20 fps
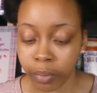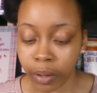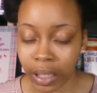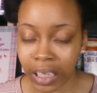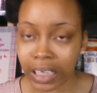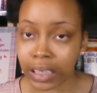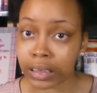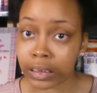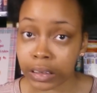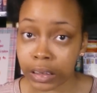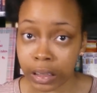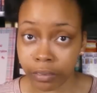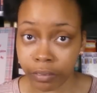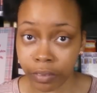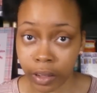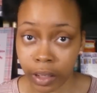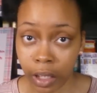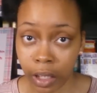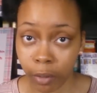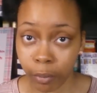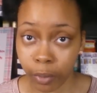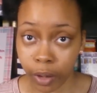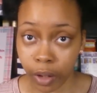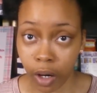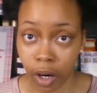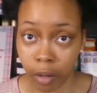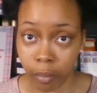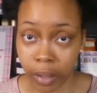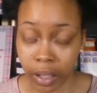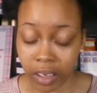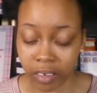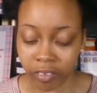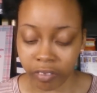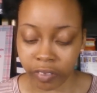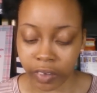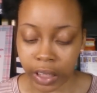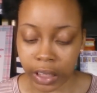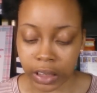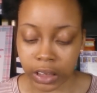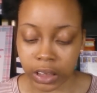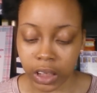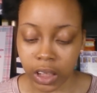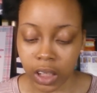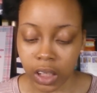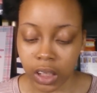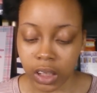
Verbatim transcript: because given that we are made of flesh,